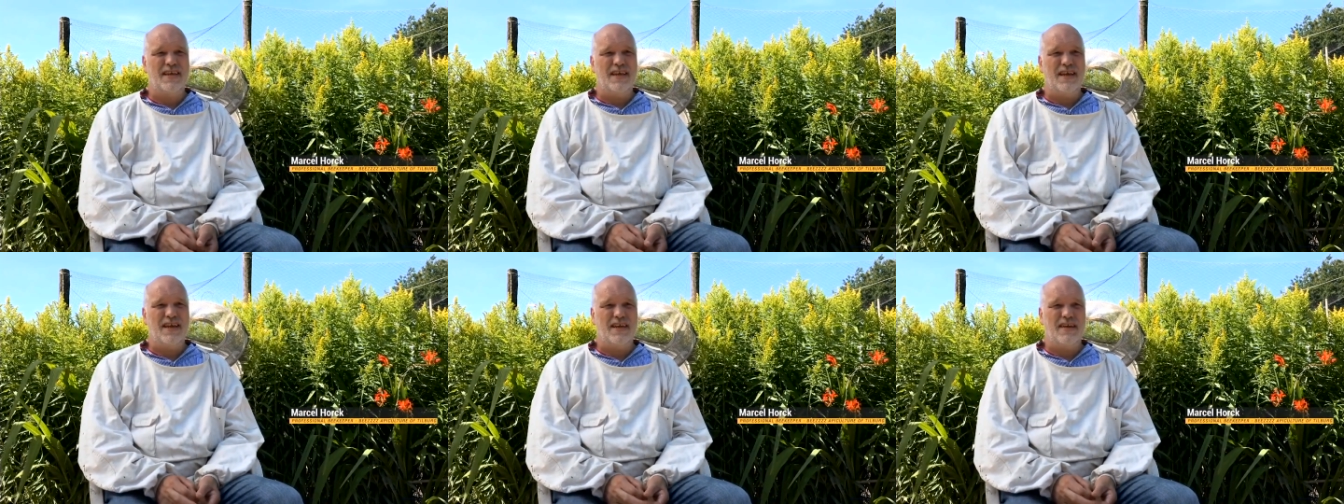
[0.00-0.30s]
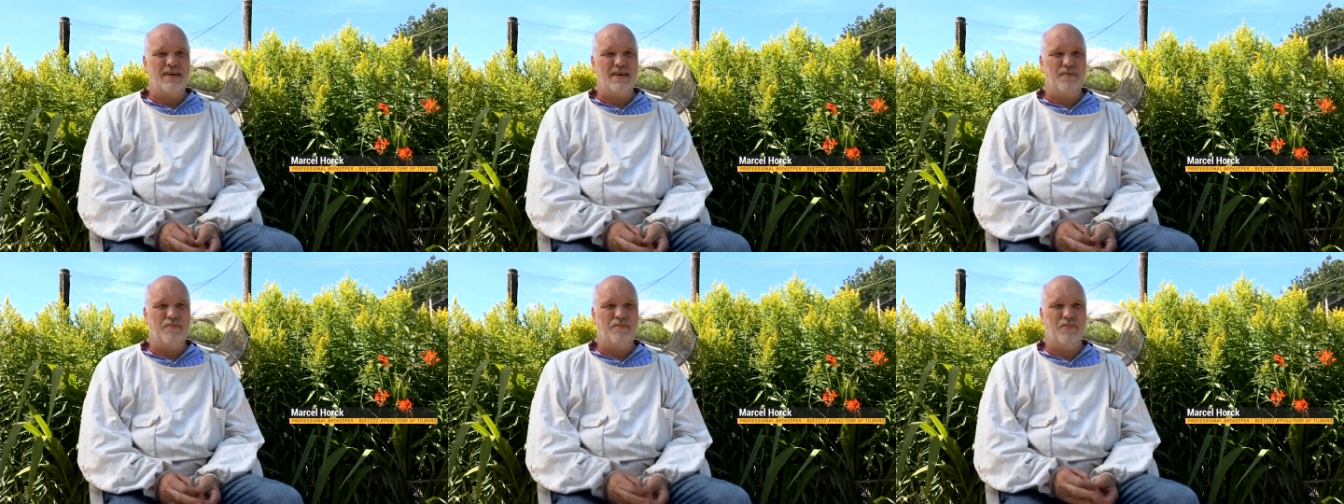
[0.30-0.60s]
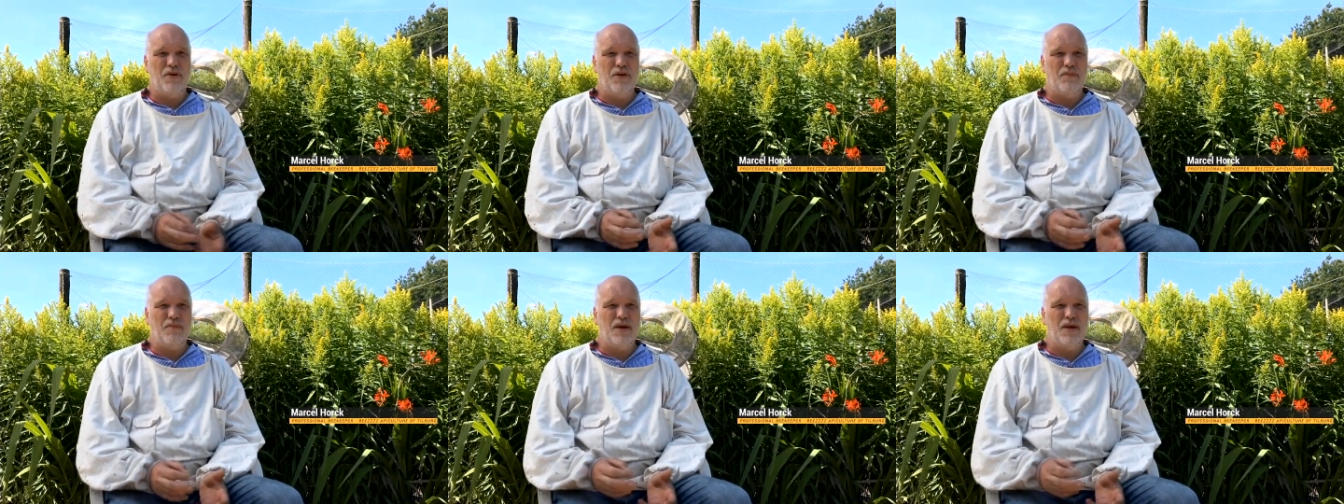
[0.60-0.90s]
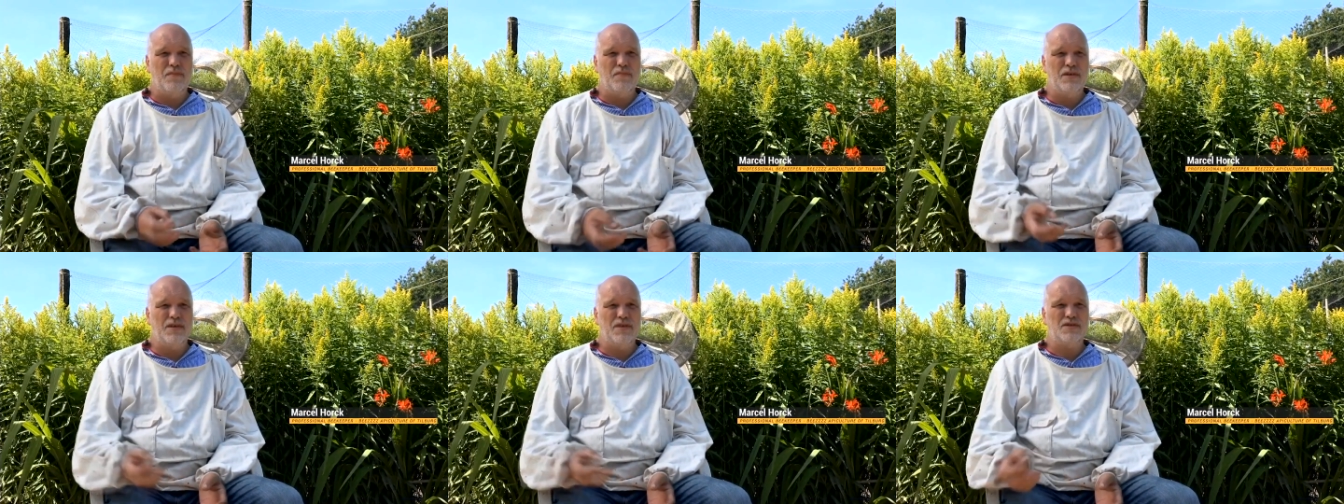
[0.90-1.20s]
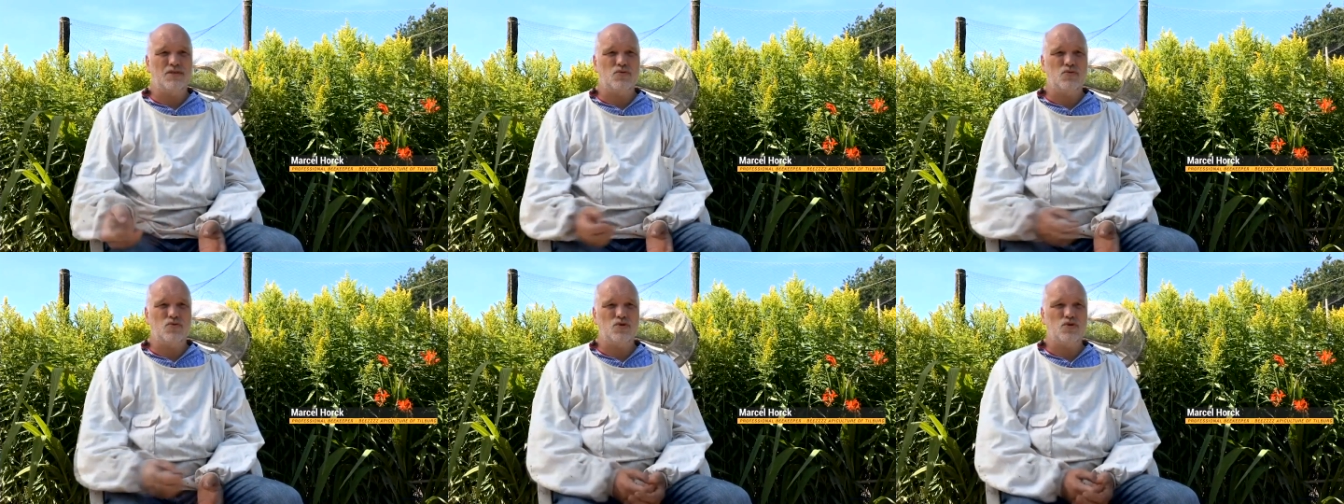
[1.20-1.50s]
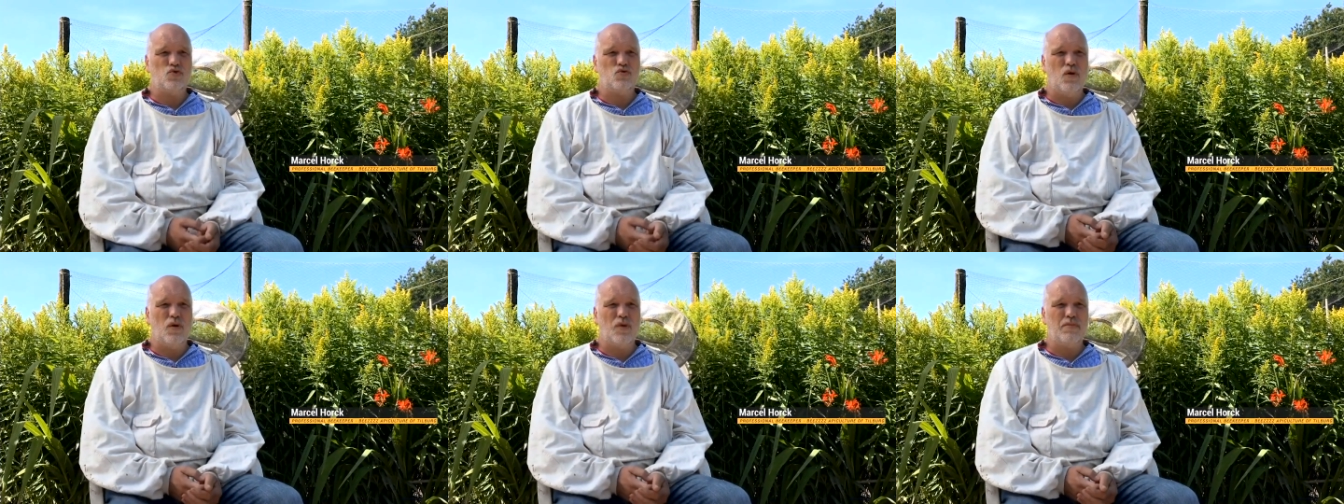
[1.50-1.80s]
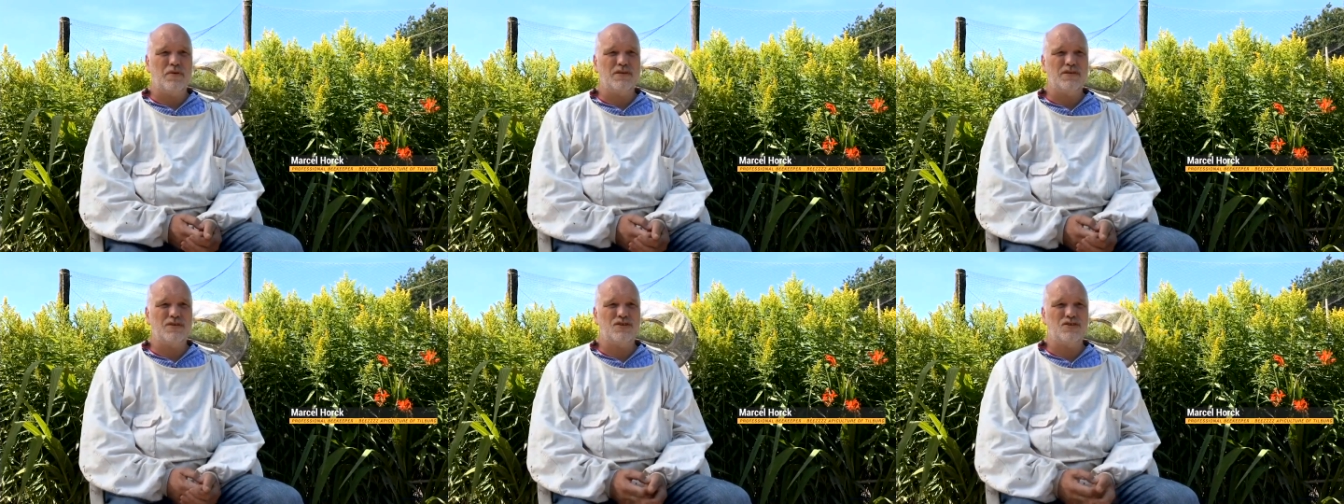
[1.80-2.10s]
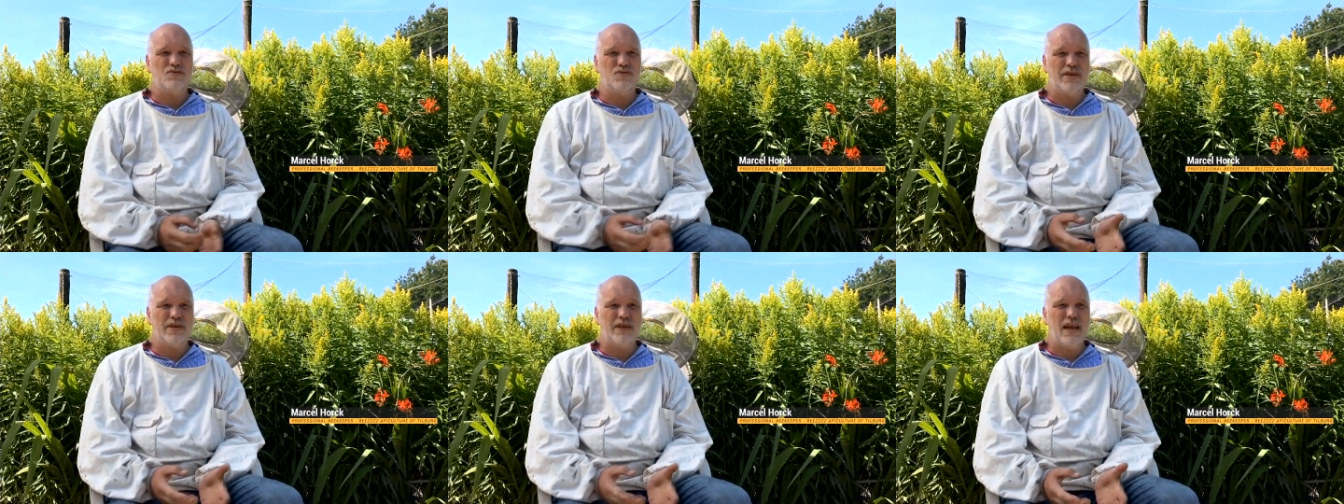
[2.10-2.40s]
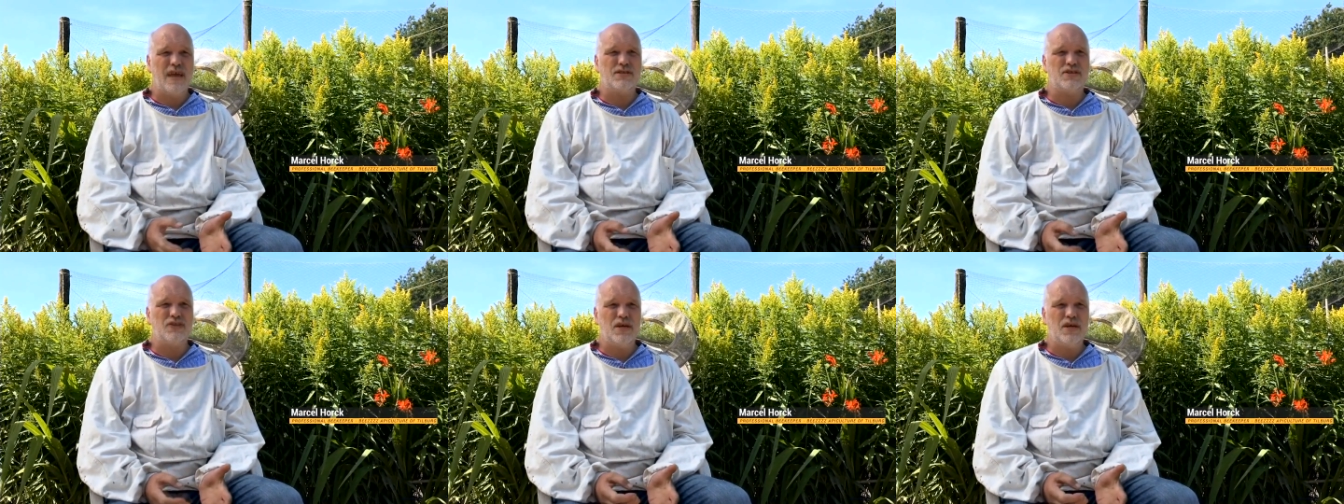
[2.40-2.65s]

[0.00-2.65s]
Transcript: and I bring my bees to the strawberries, to the glass